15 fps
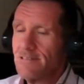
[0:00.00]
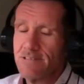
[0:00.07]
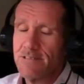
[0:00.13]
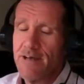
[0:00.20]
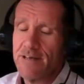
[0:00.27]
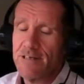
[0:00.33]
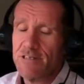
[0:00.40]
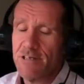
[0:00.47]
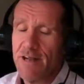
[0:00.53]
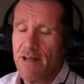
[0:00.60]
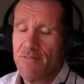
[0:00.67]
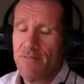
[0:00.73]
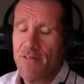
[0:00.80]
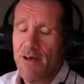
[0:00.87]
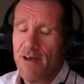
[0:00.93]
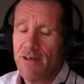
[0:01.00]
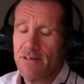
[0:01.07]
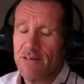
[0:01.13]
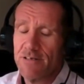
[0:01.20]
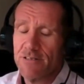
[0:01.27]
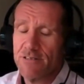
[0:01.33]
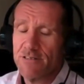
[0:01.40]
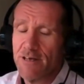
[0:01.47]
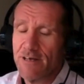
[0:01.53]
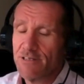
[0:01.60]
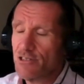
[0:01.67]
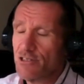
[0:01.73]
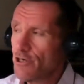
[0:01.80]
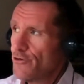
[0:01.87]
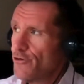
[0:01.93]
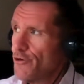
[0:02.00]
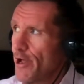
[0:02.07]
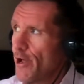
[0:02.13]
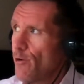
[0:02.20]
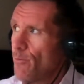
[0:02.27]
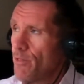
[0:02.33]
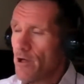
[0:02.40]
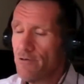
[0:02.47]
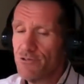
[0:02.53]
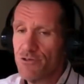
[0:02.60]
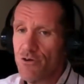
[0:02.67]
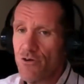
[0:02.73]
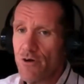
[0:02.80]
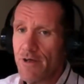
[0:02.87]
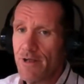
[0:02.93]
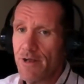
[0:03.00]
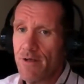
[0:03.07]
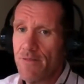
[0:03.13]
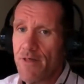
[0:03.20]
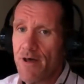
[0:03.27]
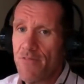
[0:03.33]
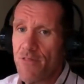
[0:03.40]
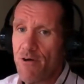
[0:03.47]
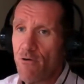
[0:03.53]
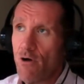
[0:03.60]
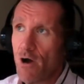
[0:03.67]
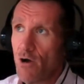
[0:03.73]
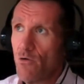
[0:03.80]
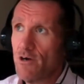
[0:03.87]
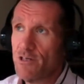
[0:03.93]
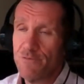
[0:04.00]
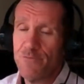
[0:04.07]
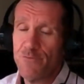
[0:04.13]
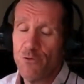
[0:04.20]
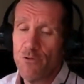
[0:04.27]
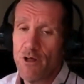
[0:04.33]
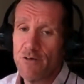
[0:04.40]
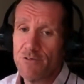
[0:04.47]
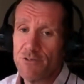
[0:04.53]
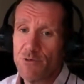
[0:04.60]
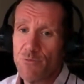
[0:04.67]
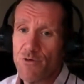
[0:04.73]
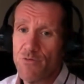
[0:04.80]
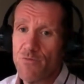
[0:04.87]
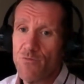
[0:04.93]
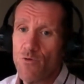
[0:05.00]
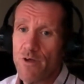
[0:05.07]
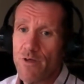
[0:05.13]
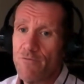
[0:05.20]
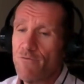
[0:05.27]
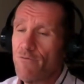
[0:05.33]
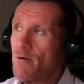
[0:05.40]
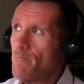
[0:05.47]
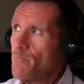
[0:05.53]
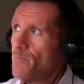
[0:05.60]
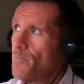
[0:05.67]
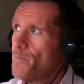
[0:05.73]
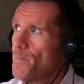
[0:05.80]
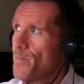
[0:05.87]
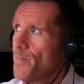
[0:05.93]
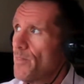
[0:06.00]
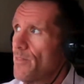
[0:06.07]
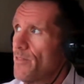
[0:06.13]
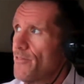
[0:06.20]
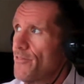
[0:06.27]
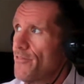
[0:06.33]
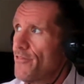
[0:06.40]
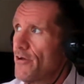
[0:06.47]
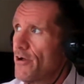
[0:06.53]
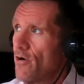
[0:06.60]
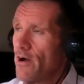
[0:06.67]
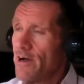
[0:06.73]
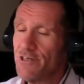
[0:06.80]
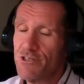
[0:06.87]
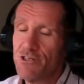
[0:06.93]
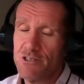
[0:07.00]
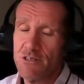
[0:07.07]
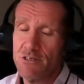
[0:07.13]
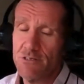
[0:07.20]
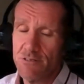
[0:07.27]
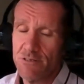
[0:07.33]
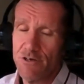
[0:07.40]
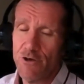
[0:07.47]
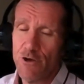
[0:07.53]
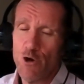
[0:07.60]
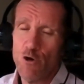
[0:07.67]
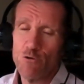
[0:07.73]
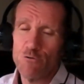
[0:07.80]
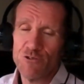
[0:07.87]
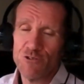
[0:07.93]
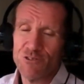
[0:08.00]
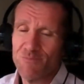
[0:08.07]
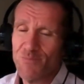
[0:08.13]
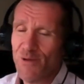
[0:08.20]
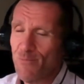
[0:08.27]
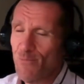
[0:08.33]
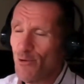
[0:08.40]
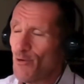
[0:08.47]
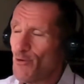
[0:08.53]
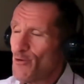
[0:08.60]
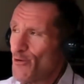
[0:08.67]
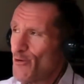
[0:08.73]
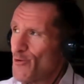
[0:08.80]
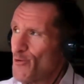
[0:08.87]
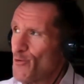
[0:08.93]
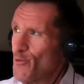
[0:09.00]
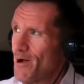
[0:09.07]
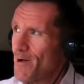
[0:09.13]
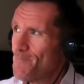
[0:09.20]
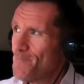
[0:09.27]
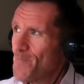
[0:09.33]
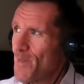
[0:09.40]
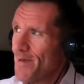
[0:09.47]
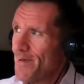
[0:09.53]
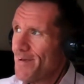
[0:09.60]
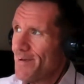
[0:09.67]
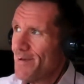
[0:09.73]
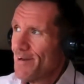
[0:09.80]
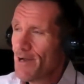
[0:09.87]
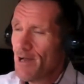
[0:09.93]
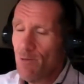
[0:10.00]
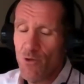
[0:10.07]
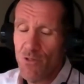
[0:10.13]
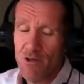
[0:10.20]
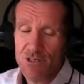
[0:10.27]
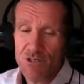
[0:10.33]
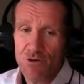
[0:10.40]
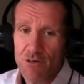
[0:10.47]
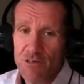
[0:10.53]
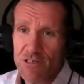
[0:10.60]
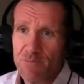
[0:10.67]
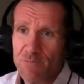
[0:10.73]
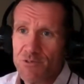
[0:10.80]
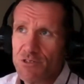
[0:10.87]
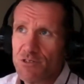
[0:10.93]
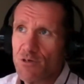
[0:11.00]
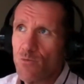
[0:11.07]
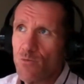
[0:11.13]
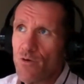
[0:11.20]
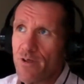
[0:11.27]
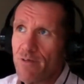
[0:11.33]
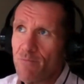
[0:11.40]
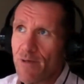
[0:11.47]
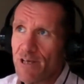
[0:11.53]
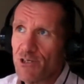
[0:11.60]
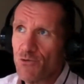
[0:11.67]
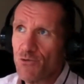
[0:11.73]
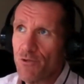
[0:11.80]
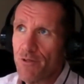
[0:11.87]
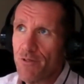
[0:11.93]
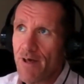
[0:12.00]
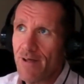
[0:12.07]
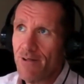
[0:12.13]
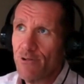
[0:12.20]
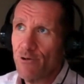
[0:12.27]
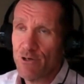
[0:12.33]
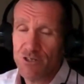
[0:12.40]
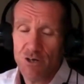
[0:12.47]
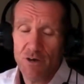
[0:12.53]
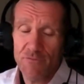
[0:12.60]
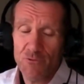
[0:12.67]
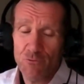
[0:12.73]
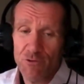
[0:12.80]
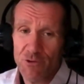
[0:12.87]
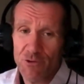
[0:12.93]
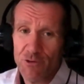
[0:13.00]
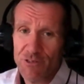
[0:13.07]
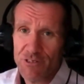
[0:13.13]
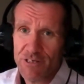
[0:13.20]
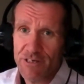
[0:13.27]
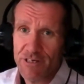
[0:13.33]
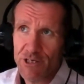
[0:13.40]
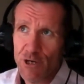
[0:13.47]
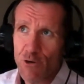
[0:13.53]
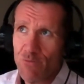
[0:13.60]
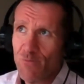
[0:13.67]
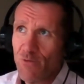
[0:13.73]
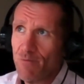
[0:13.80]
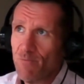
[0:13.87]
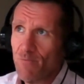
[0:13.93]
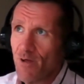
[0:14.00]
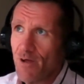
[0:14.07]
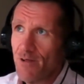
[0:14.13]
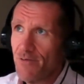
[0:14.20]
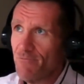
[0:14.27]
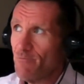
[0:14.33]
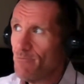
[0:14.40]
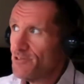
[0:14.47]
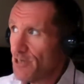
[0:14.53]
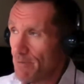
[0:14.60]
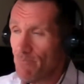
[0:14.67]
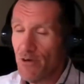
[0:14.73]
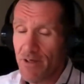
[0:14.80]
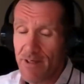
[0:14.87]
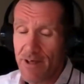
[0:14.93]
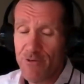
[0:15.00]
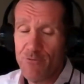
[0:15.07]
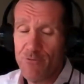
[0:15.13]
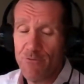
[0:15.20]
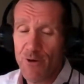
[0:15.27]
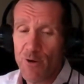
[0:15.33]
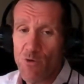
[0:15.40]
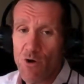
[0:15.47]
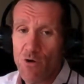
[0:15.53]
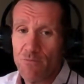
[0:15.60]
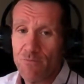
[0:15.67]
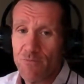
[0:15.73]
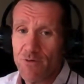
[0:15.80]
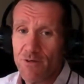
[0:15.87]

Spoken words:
Yeah, so that's going to help those who can't get it. And there are quite a few of those. And we've the guys and girls and people who come on those scholarships, we make sure that they're looked after on TGL, and generally they do very well.